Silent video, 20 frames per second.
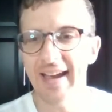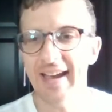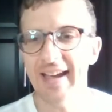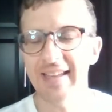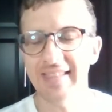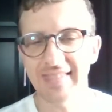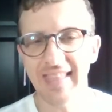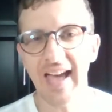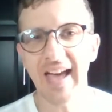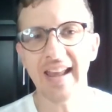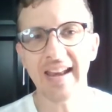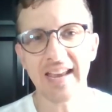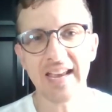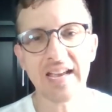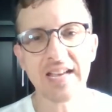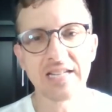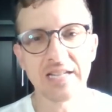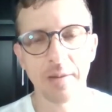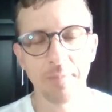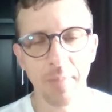And that
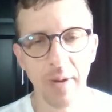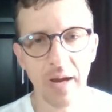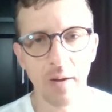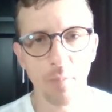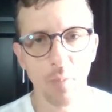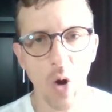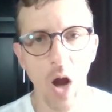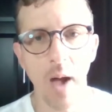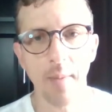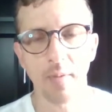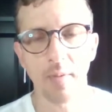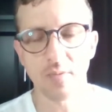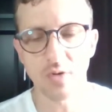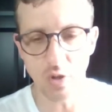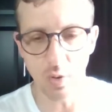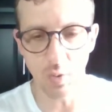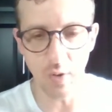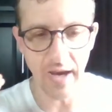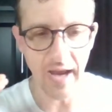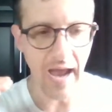is a big problem.
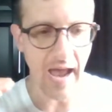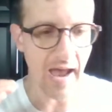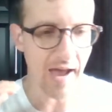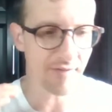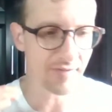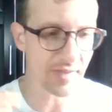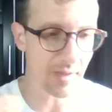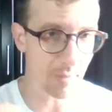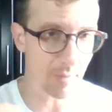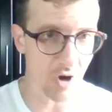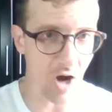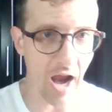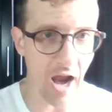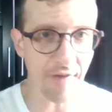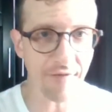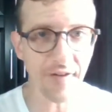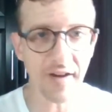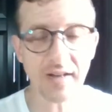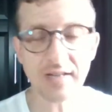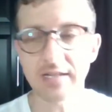So we have
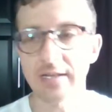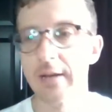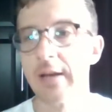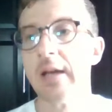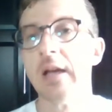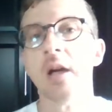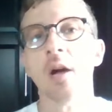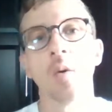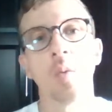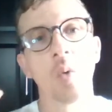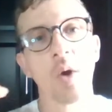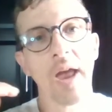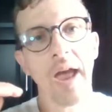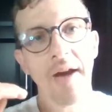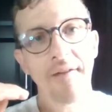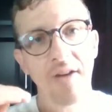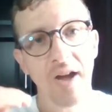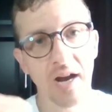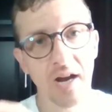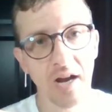demographics, we
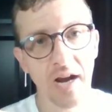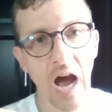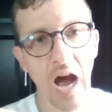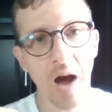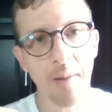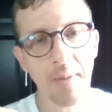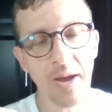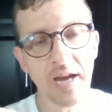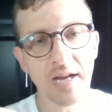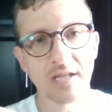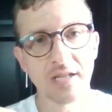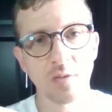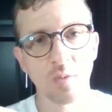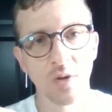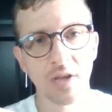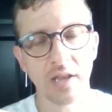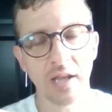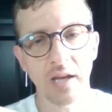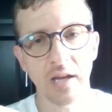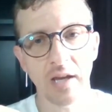have economics
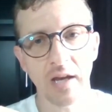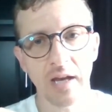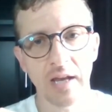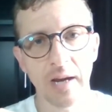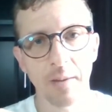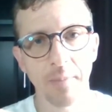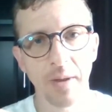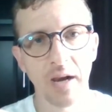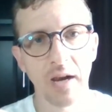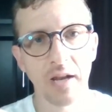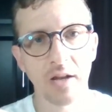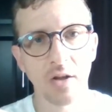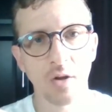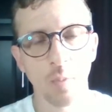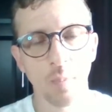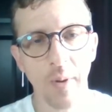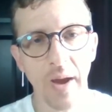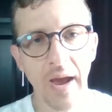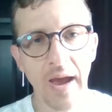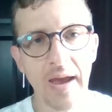with the inability
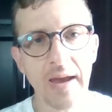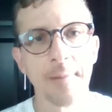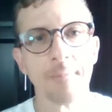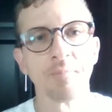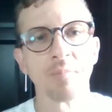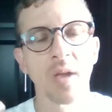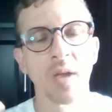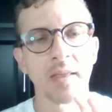to pay.